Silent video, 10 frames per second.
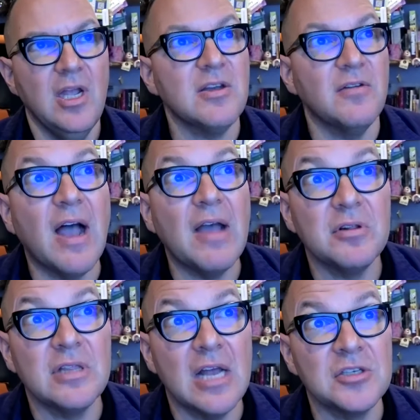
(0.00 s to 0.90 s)
It's a
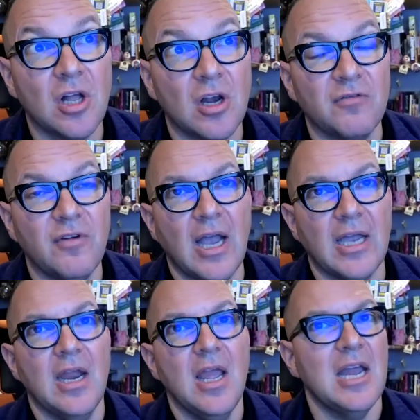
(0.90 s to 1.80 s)
$500,000 fine